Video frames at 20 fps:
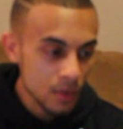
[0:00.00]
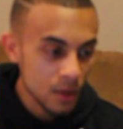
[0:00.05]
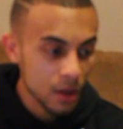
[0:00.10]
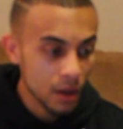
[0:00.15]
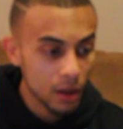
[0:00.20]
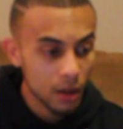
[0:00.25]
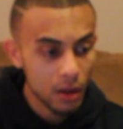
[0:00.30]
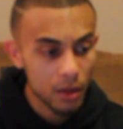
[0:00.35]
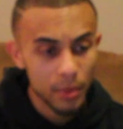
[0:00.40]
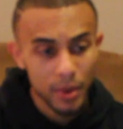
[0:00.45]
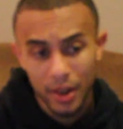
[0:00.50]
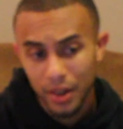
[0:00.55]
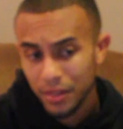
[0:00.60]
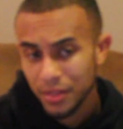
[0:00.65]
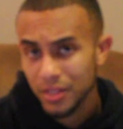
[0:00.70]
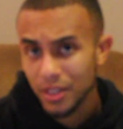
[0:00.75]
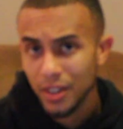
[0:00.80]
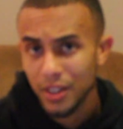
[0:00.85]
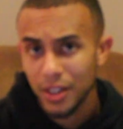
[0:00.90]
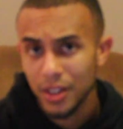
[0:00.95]

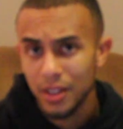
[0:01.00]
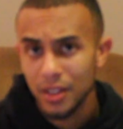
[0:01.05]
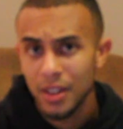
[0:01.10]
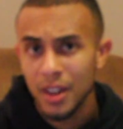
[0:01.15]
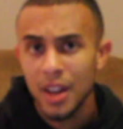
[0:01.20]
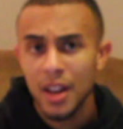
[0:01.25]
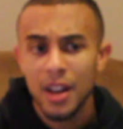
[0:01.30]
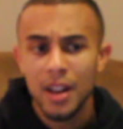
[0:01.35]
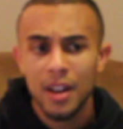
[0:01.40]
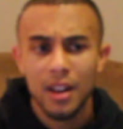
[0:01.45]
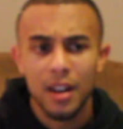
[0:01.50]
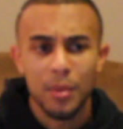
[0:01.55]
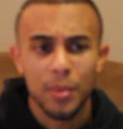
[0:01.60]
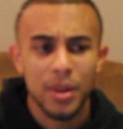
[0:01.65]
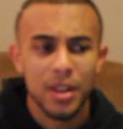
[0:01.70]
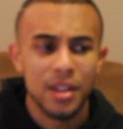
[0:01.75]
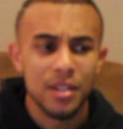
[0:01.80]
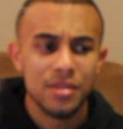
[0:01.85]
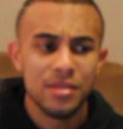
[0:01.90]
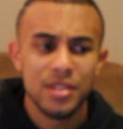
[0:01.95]
Adesanya, I mean,
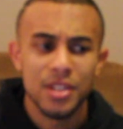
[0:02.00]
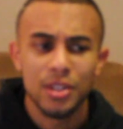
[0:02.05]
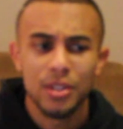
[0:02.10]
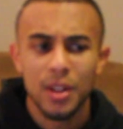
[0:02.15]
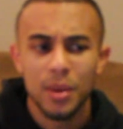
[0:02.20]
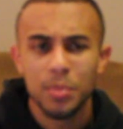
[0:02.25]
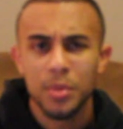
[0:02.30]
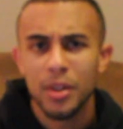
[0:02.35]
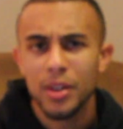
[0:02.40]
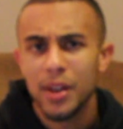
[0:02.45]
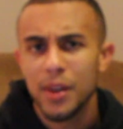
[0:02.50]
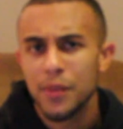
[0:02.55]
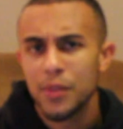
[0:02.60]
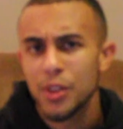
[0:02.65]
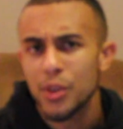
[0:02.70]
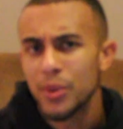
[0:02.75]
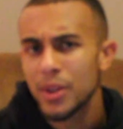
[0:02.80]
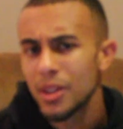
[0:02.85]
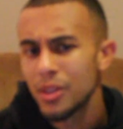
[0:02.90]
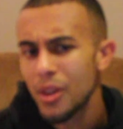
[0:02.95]
he's still up there even
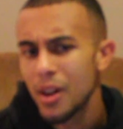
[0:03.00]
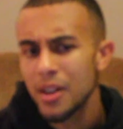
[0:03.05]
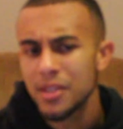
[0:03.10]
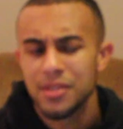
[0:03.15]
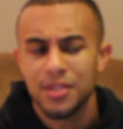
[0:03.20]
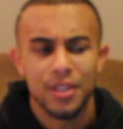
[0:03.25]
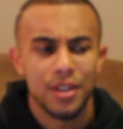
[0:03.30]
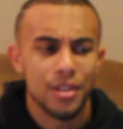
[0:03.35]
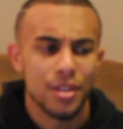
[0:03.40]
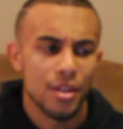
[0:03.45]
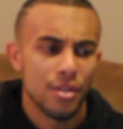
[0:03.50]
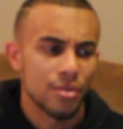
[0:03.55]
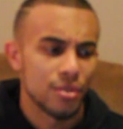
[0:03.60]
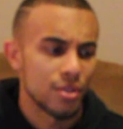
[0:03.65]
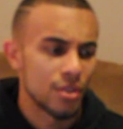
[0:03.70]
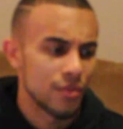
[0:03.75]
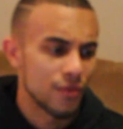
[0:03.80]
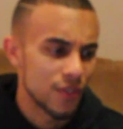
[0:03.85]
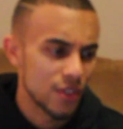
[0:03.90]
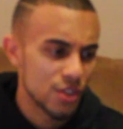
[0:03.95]
though he lost in another
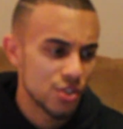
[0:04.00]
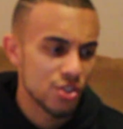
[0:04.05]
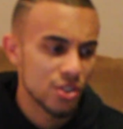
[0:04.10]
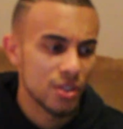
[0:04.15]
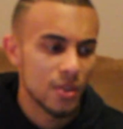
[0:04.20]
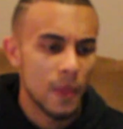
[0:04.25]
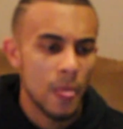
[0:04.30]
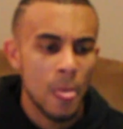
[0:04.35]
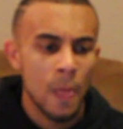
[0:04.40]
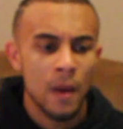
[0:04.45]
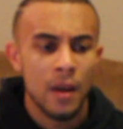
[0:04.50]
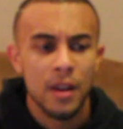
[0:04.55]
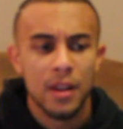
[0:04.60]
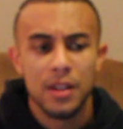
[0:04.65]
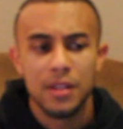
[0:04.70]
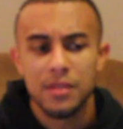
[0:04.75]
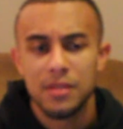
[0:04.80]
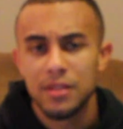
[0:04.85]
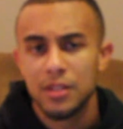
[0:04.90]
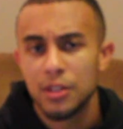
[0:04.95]
division.
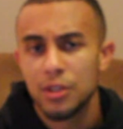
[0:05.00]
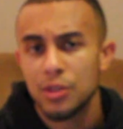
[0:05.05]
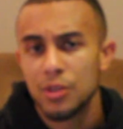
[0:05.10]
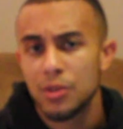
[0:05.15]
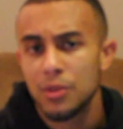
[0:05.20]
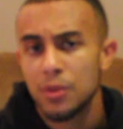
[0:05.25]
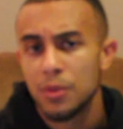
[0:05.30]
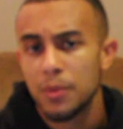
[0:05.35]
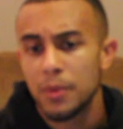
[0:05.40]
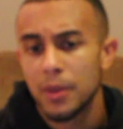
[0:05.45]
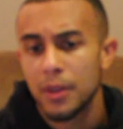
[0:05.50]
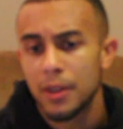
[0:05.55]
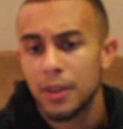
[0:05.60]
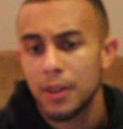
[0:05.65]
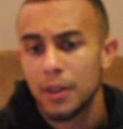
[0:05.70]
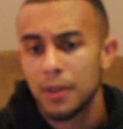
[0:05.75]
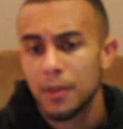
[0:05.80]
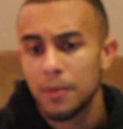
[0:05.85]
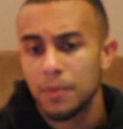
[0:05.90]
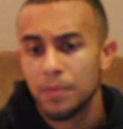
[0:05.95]
He's still
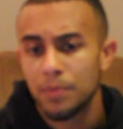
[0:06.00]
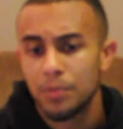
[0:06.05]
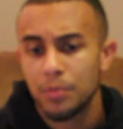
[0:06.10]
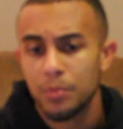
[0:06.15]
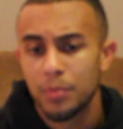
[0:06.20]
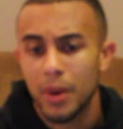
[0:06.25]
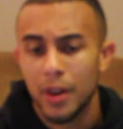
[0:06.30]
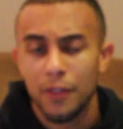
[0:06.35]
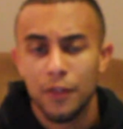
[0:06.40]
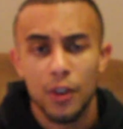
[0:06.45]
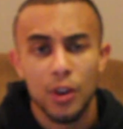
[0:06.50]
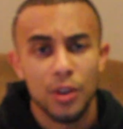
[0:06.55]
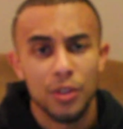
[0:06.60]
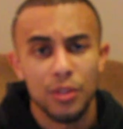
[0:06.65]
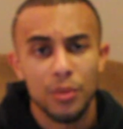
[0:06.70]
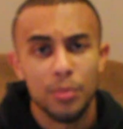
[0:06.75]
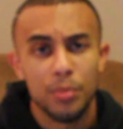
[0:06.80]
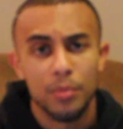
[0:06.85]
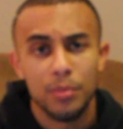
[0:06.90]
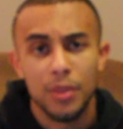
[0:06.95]
by far
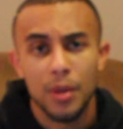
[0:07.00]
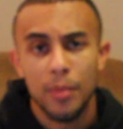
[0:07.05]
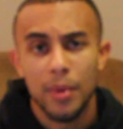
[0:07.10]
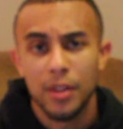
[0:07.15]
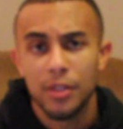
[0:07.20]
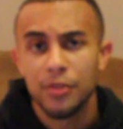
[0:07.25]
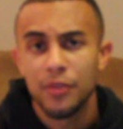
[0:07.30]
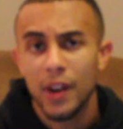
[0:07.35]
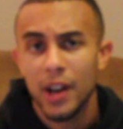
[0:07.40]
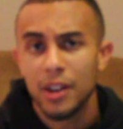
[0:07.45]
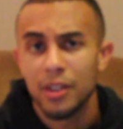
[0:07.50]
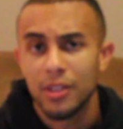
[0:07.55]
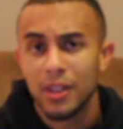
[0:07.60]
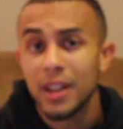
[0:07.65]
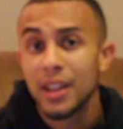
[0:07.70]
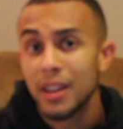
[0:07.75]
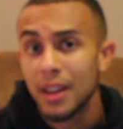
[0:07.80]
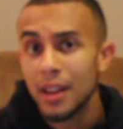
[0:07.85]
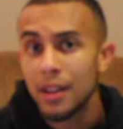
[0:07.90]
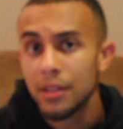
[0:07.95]
the best fighter
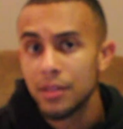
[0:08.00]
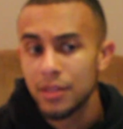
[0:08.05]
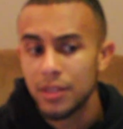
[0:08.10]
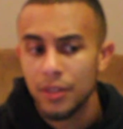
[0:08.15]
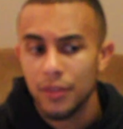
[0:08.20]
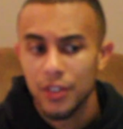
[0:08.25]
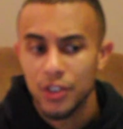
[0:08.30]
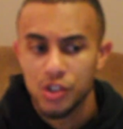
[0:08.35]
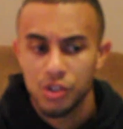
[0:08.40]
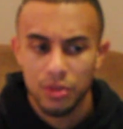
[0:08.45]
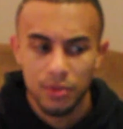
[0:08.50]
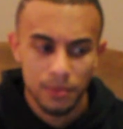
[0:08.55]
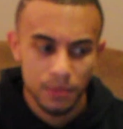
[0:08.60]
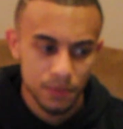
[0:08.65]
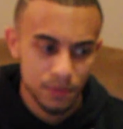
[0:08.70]
in his division,